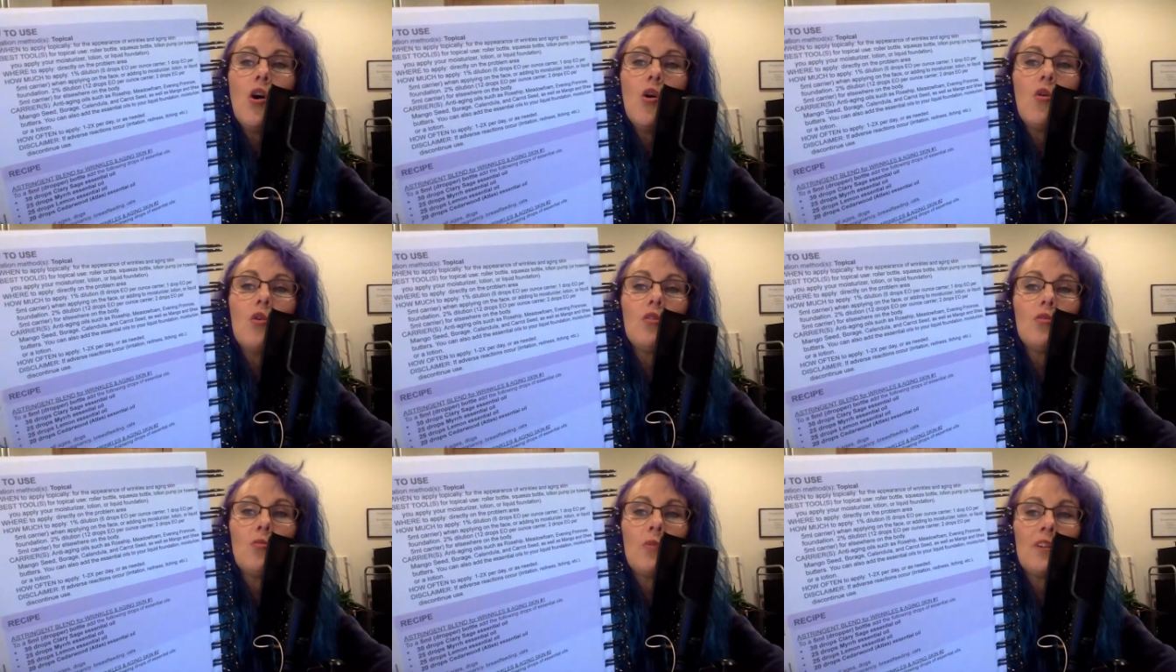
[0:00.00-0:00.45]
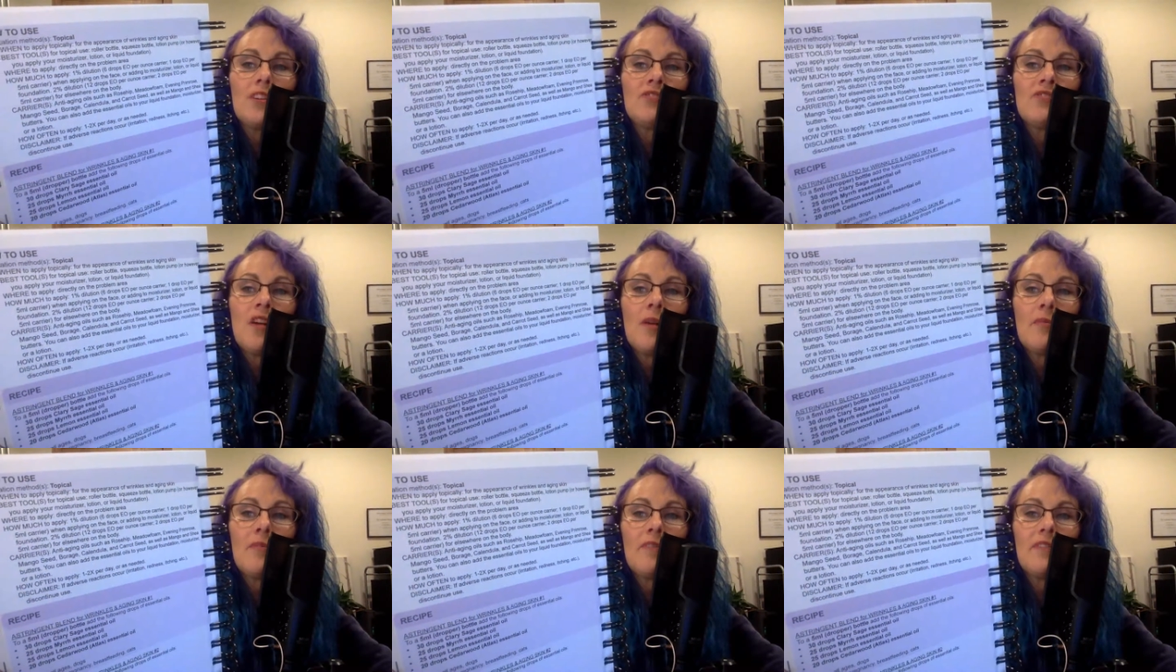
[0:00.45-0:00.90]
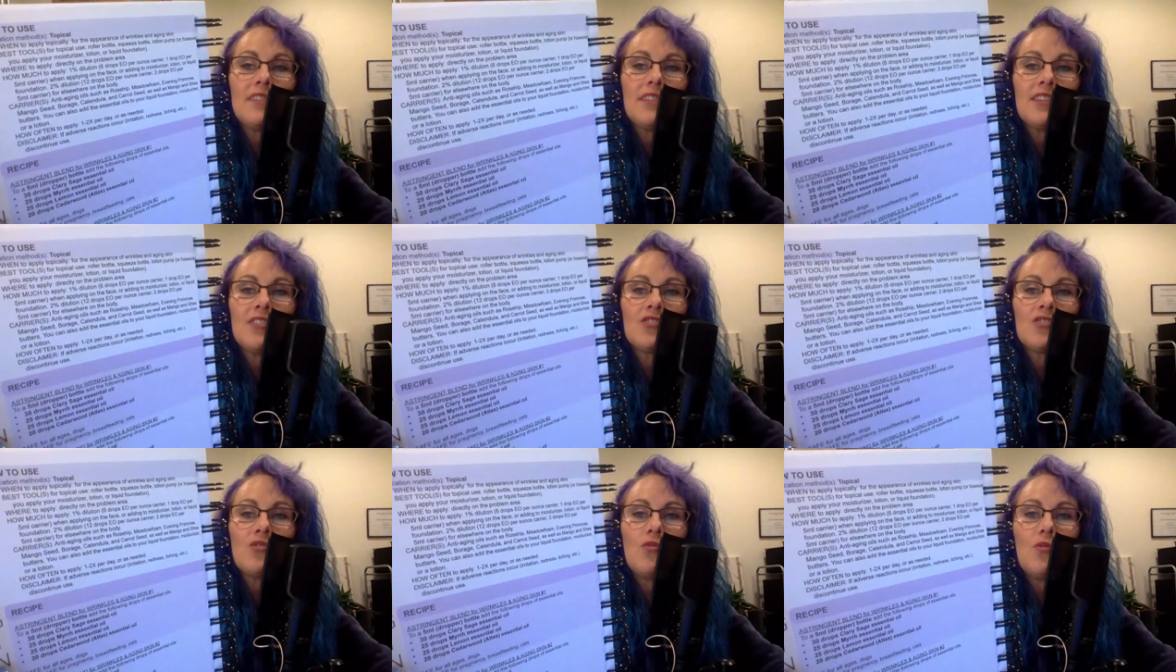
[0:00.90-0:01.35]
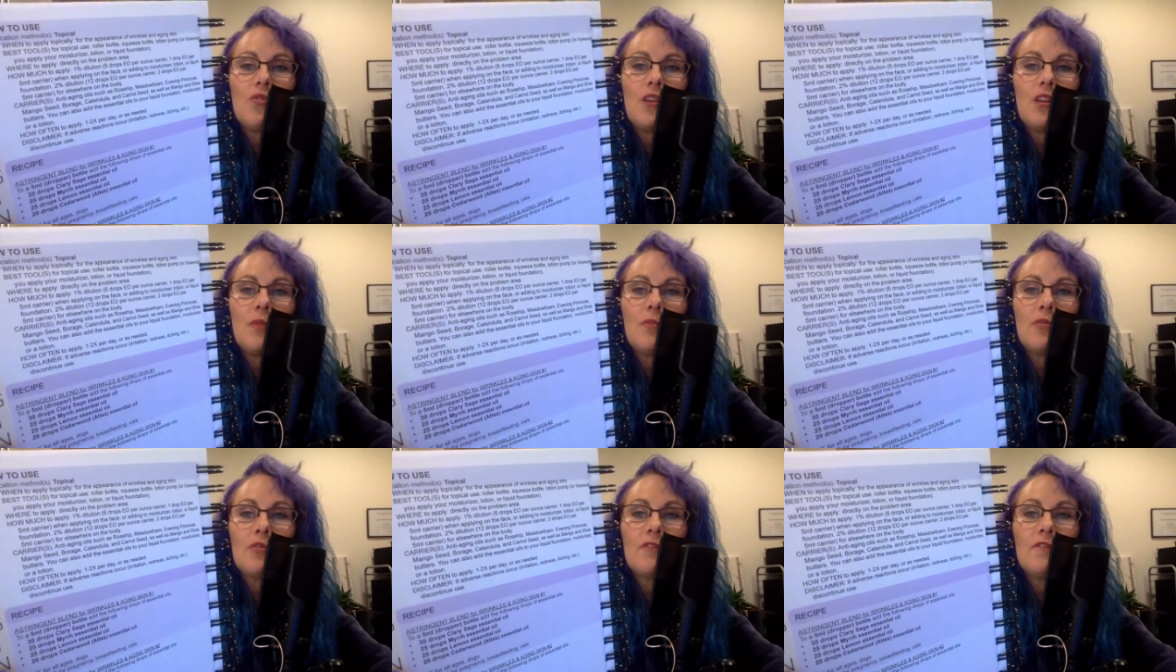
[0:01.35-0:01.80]
or 1 drop of essential
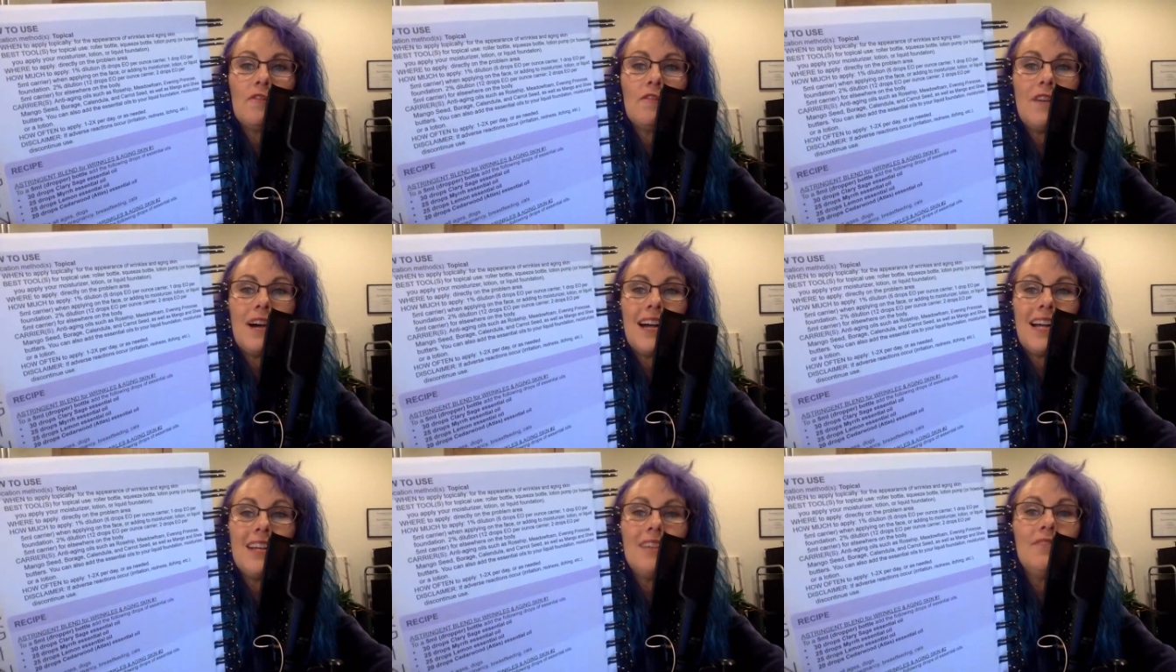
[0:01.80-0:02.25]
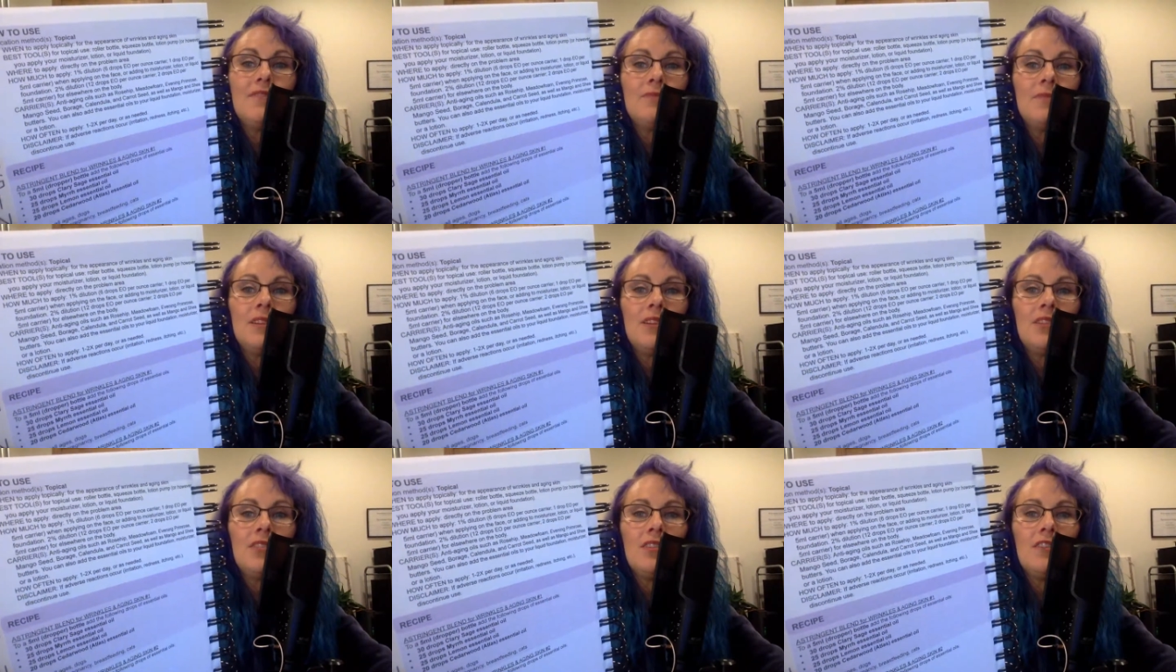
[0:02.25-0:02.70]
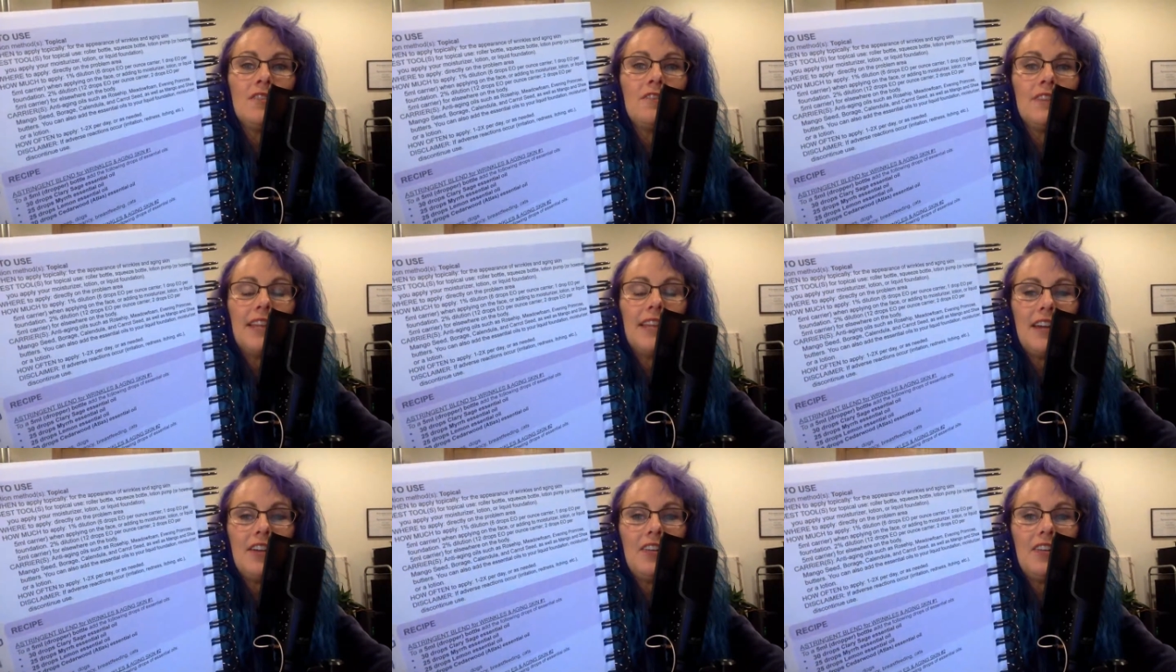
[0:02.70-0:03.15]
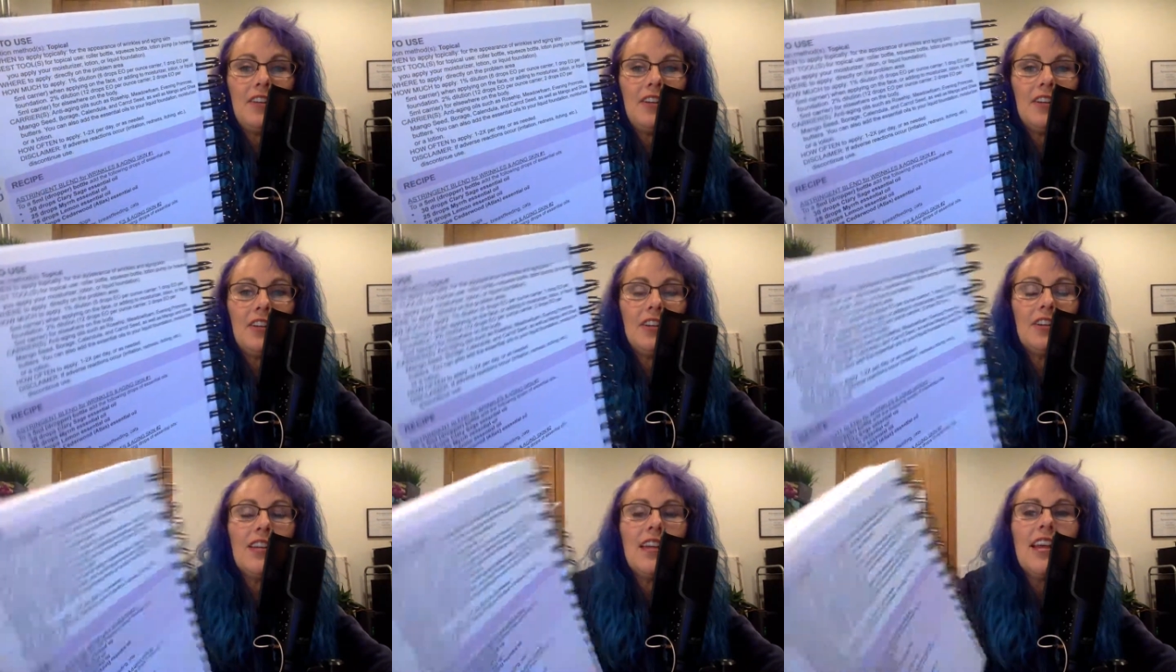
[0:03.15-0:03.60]
oil per 5 ml of
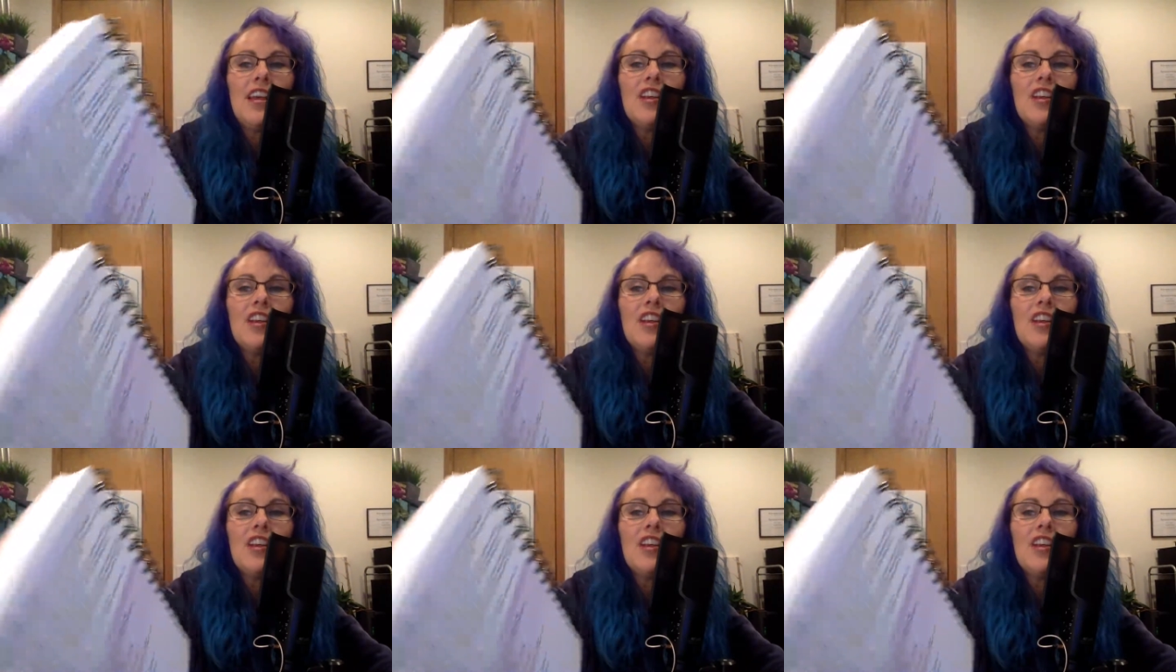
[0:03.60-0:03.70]
carrier.